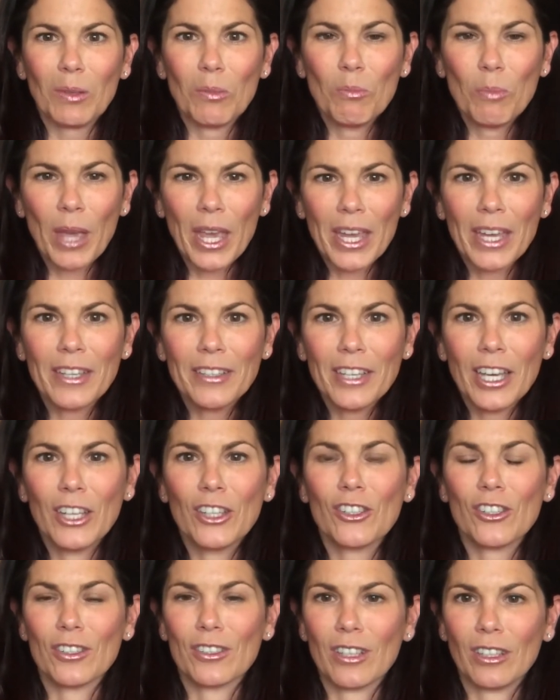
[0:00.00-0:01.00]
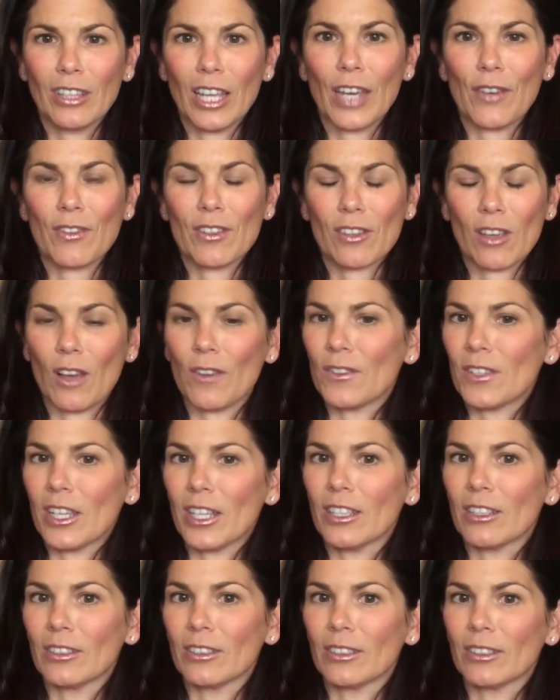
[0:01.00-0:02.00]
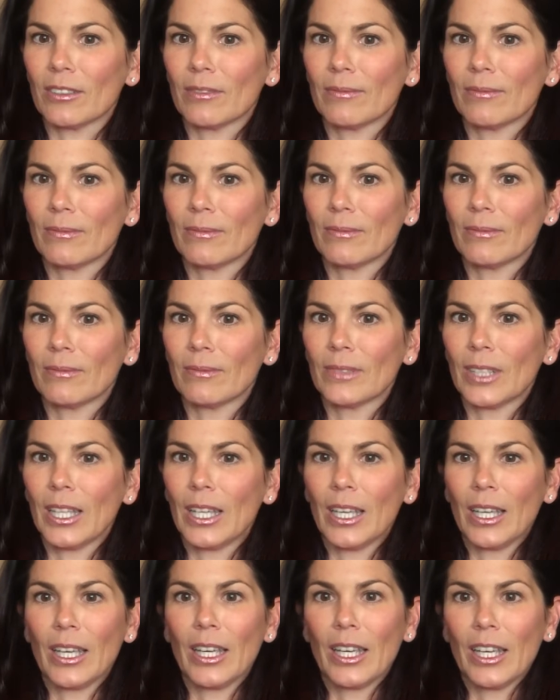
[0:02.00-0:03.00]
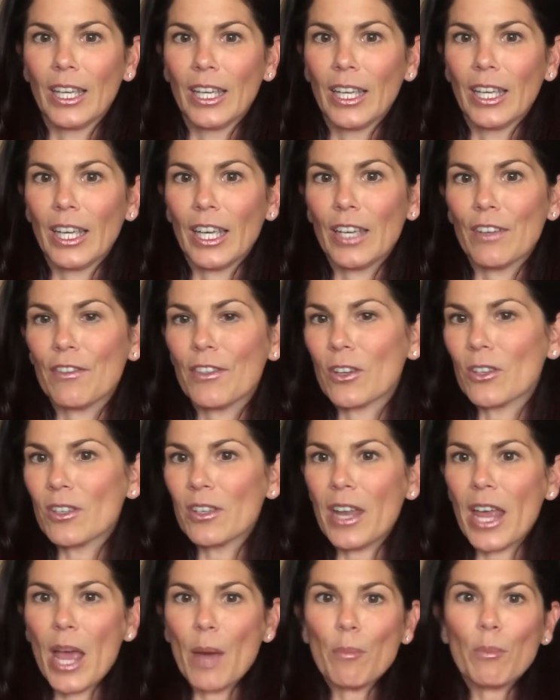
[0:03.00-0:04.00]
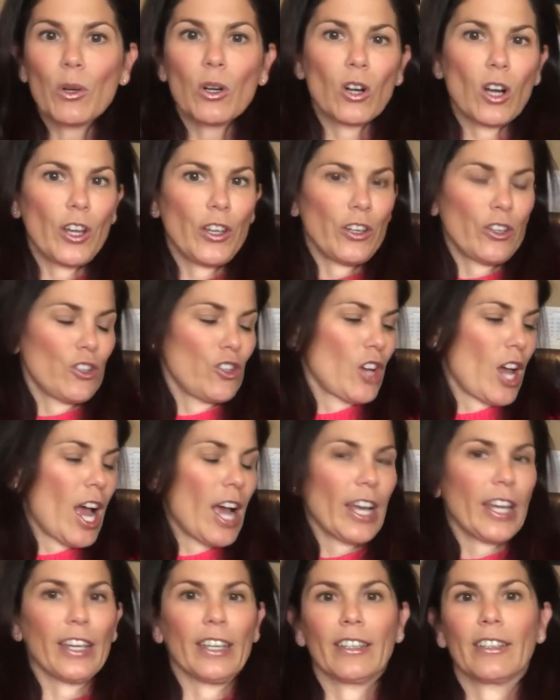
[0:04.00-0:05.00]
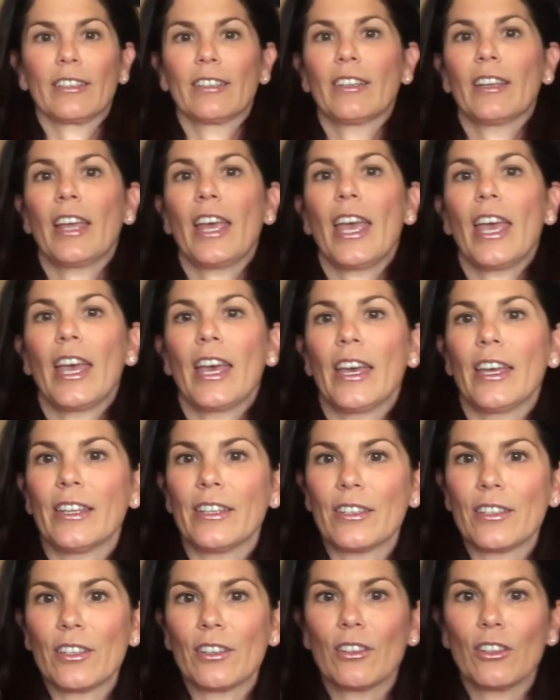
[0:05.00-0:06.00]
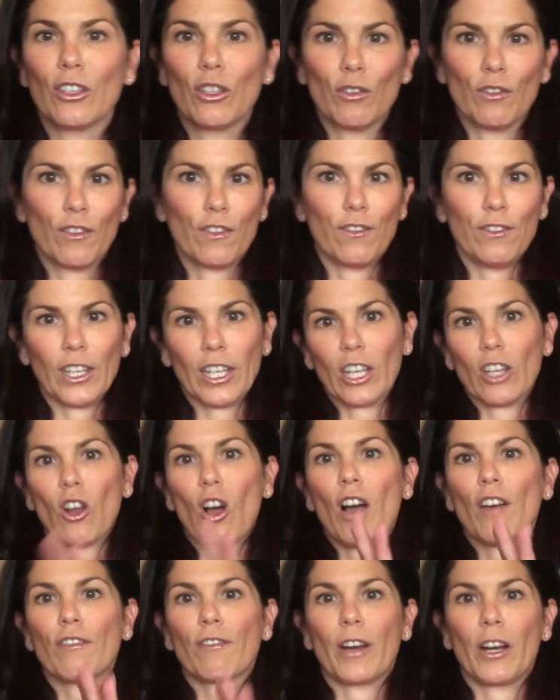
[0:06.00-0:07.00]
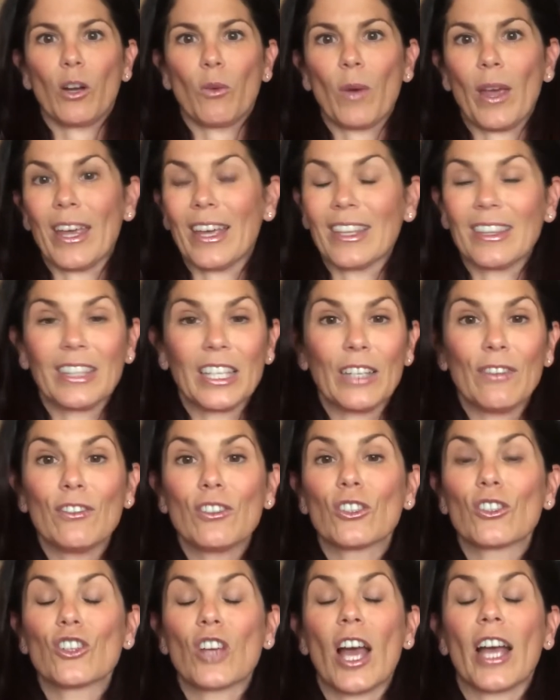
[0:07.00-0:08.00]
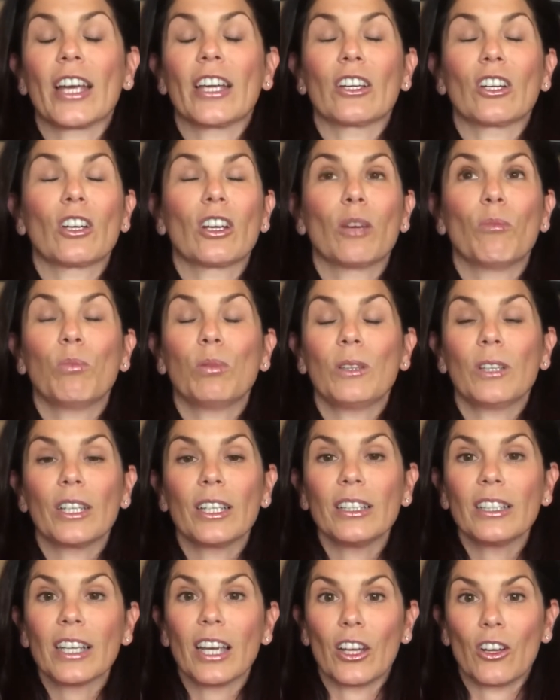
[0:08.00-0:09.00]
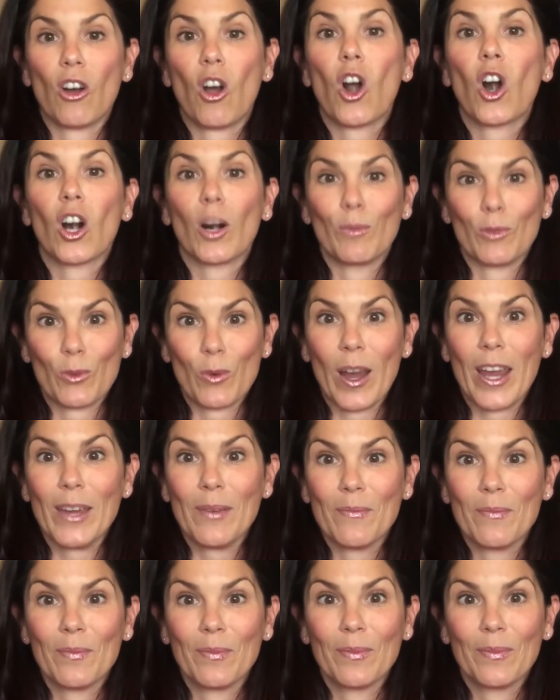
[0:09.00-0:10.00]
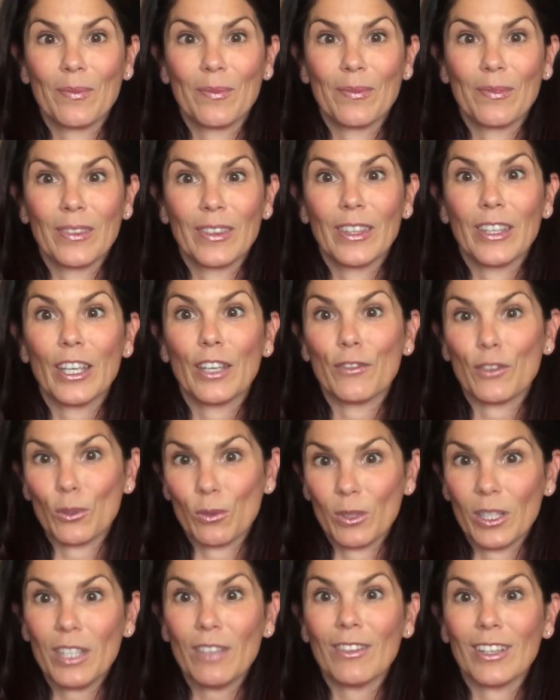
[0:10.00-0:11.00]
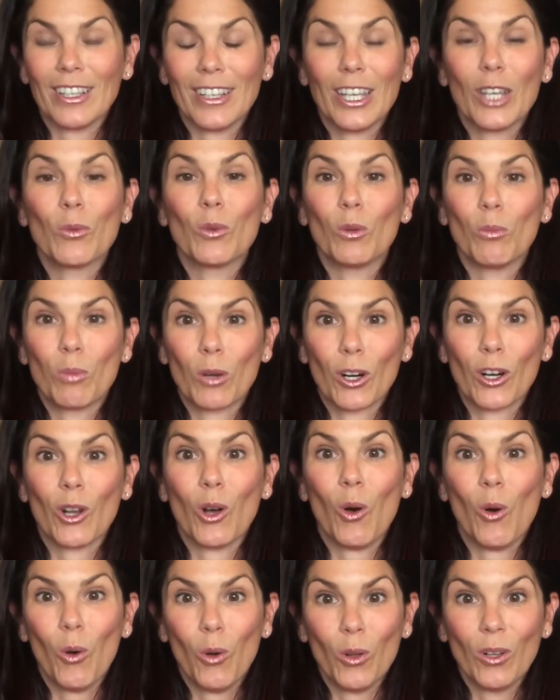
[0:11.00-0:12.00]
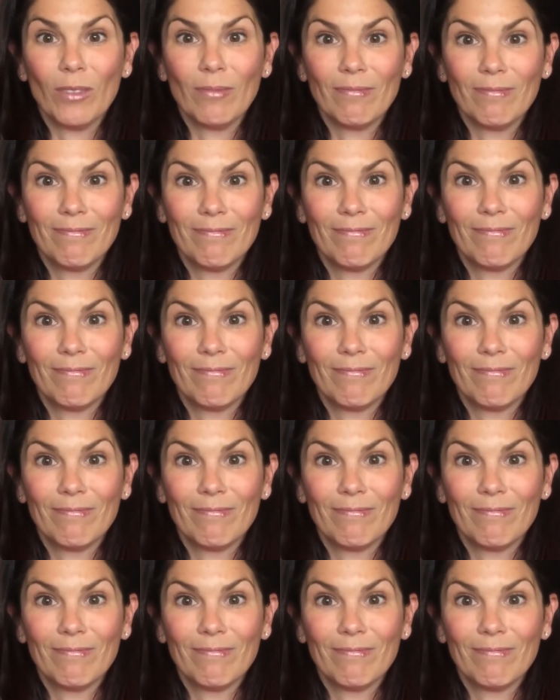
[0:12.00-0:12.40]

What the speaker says: Pay attention to life's soft signals. If there's an ember on your jacket and you flick it off right away, it leaves your jacket completely unharmed, right? If you leave it, it will burn a hole.